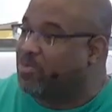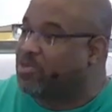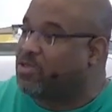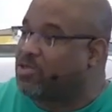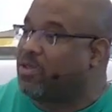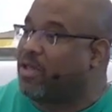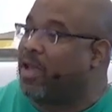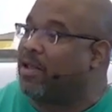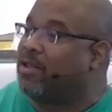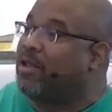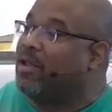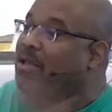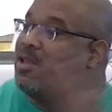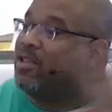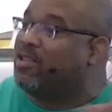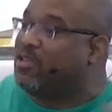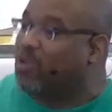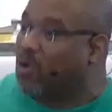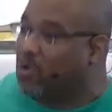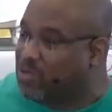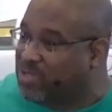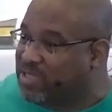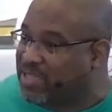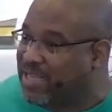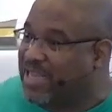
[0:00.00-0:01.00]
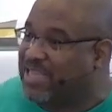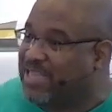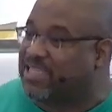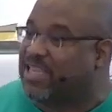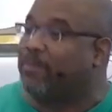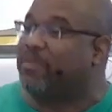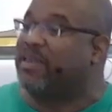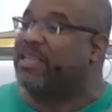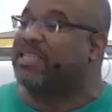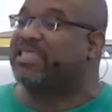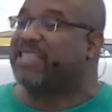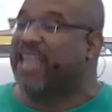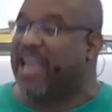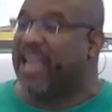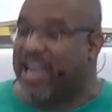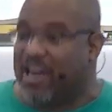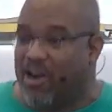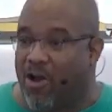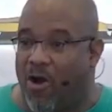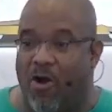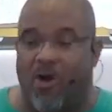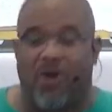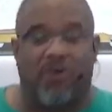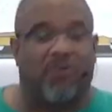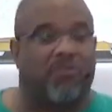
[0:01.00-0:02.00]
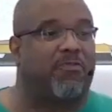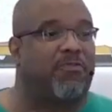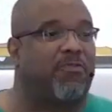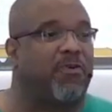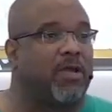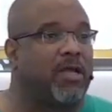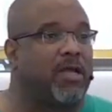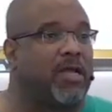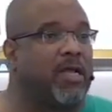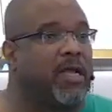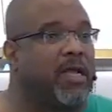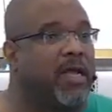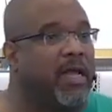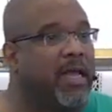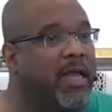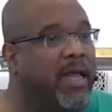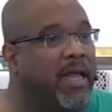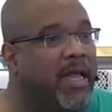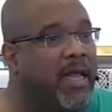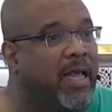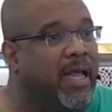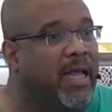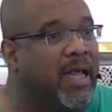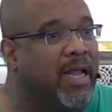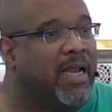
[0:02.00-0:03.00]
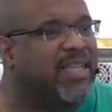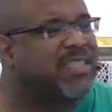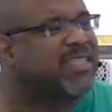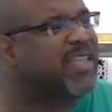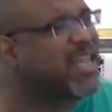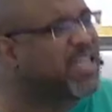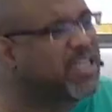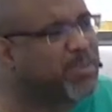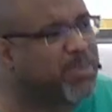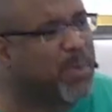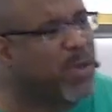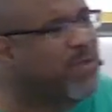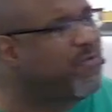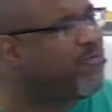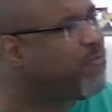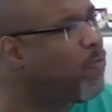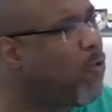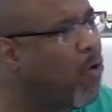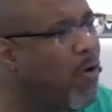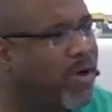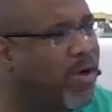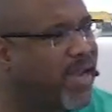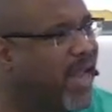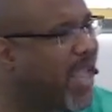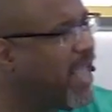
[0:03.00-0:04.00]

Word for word: that those things can be stayed off. They said, It's been four days,